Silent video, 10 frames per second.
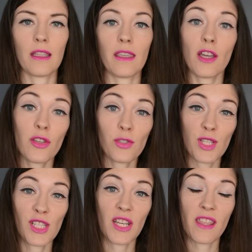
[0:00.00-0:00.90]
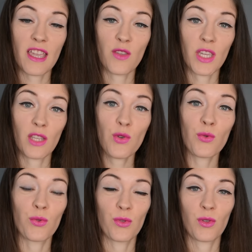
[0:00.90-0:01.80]
The other strategy that you can
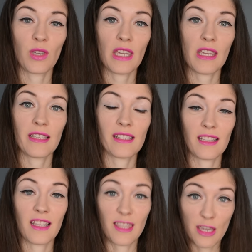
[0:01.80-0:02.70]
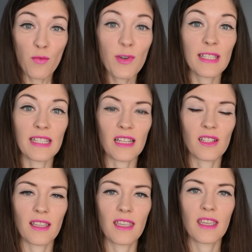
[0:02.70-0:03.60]
use is the opposite,
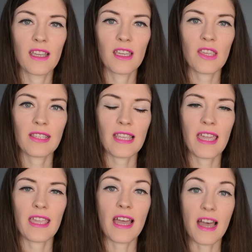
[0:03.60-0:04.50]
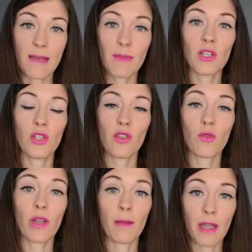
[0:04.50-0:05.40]
actually. You say, I'm going to show you
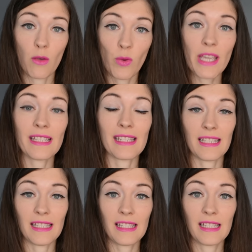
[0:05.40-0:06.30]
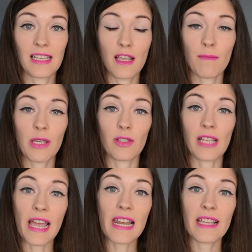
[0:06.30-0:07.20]
where my waist is, because
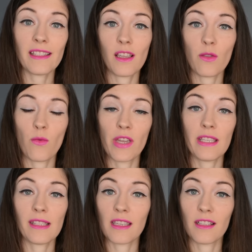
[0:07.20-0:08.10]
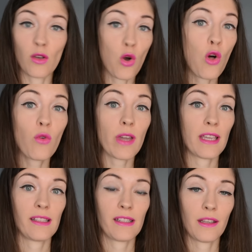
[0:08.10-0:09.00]
highlighting the waist is
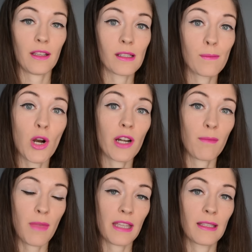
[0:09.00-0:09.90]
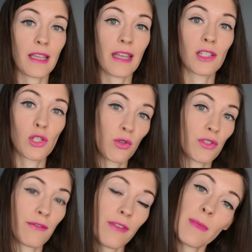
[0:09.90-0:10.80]
always a smart bet and
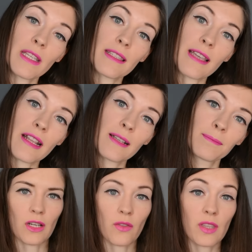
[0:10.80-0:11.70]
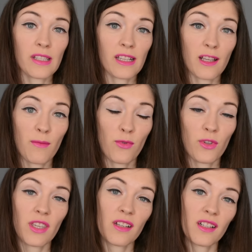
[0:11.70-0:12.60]
shows your feminine side. On this example
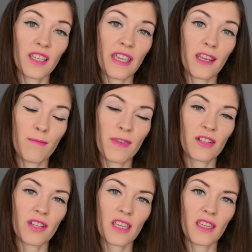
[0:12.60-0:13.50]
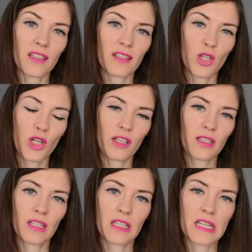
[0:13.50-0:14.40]
here, Katy Perry is
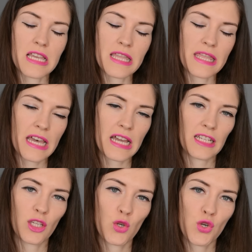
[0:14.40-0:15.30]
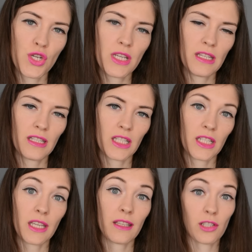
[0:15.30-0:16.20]
not that good.
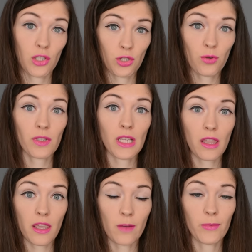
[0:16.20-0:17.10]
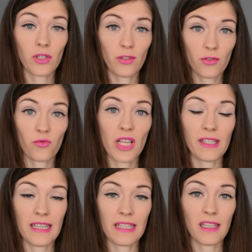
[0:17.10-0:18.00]
She's choosing the option to
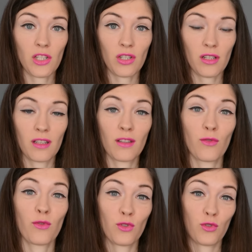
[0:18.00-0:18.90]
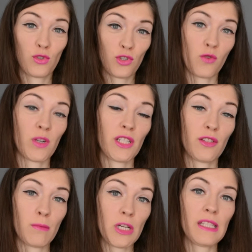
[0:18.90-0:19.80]
raise the attention towards
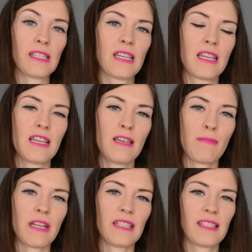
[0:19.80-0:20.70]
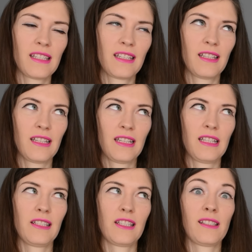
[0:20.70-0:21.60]
the bust, but it's
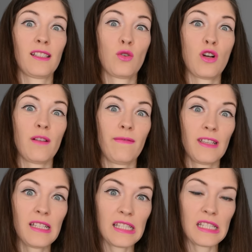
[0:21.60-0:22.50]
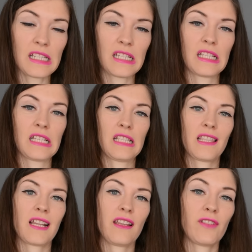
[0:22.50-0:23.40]
so obvious.
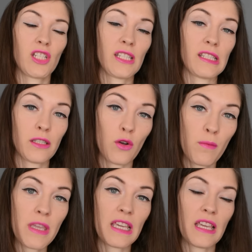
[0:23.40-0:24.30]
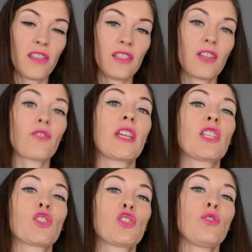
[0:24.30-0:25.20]
The cleavage is so big and the
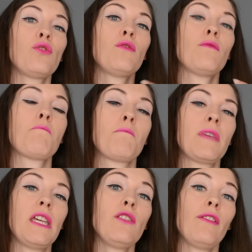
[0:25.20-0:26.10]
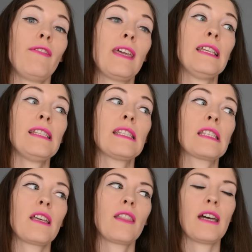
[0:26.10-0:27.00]
decoration so in your
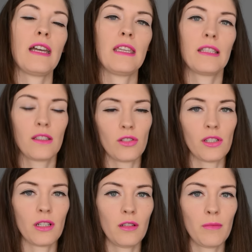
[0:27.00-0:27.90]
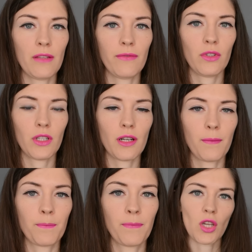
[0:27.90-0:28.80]
face that it turns a little bit
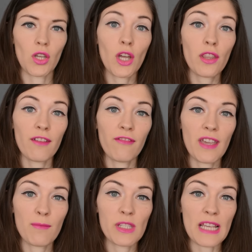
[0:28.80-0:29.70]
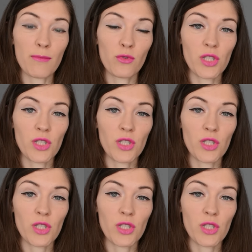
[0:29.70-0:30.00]
vulgar. Another famous apple